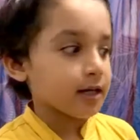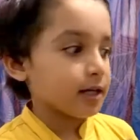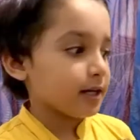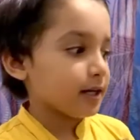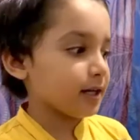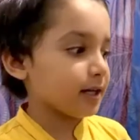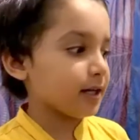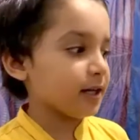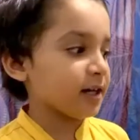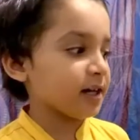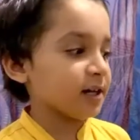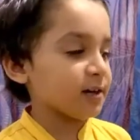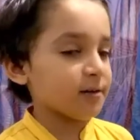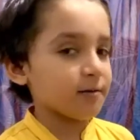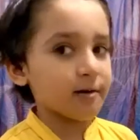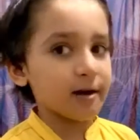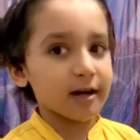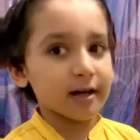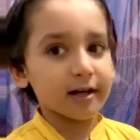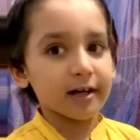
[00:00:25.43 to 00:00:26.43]
He
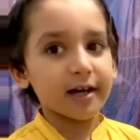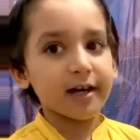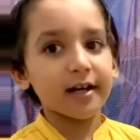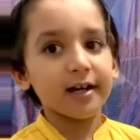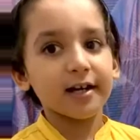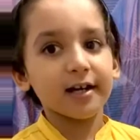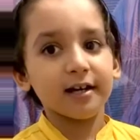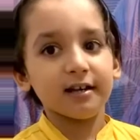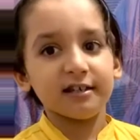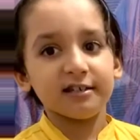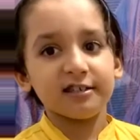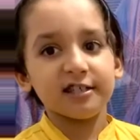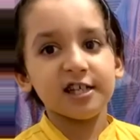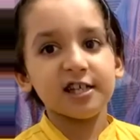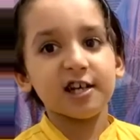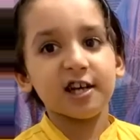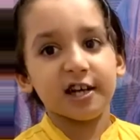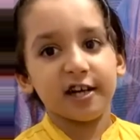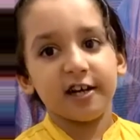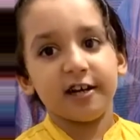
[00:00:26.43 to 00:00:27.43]
invented AC
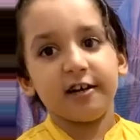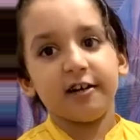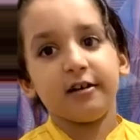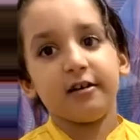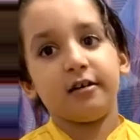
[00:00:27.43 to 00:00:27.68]
current.